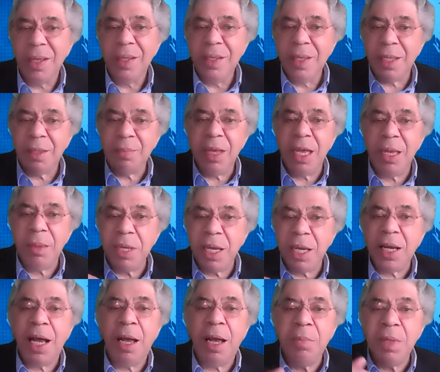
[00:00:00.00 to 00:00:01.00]
that may
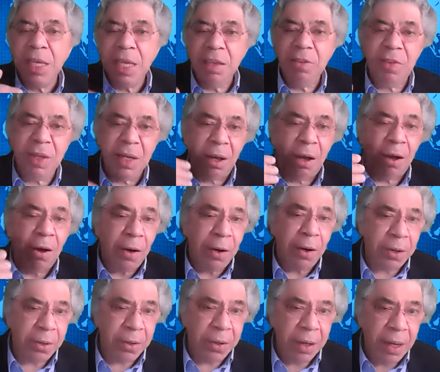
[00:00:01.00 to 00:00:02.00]
become even
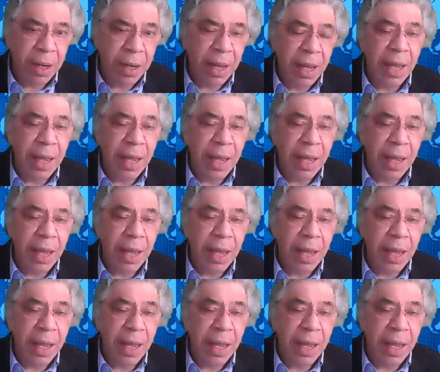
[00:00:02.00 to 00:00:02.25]
harder